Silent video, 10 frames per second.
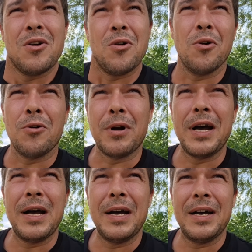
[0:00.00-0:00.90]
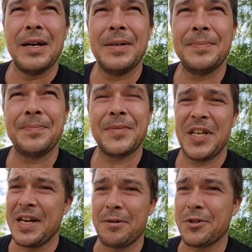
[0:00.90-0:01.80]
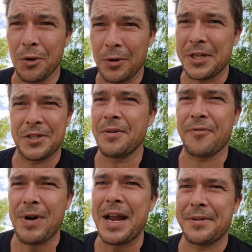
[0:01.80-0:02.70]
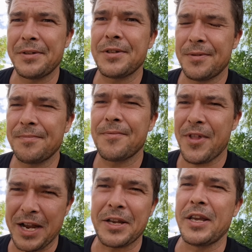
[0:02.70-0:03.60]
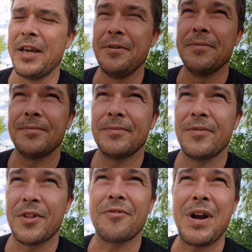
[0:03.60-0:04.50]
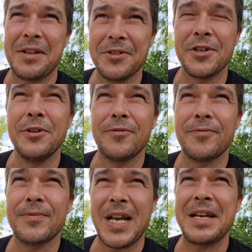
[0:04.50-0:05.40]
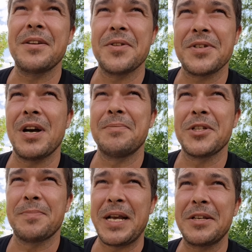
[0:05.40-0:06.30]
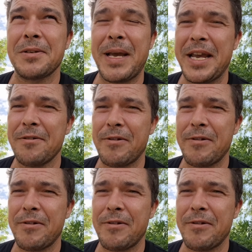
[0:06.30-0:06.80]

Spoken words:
or talking to a friend, and thank you for the friends who've taken the time to speak to me and